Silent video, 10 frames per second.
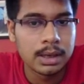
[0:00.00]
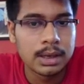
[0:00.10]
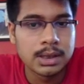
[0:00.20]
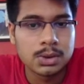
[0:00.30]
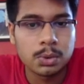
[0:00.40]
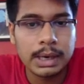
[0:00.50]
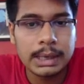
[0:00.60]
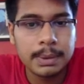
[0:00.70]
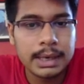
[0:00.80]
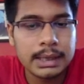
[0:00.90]
So
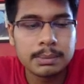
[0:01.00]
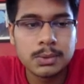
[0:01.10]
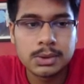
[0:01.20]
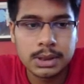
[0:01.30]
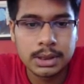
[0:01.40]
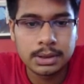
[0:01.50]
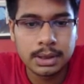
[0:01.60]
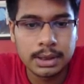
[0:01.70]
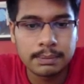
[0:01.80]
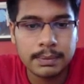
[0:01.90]
white played the move
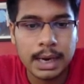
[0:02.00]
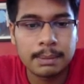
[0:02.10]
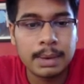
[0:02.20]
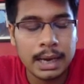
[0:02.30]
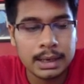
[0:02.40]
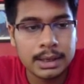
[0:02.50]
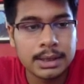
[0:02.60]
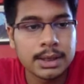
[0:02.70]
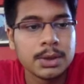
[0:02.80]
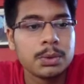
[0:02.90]
c3 and black
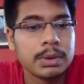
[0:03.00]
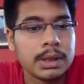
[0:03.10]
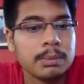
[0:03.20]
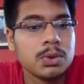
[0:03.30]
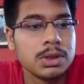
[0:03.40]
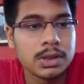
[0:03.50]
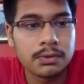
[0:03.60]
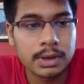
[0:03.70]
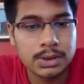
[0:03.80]
continued with the move g5.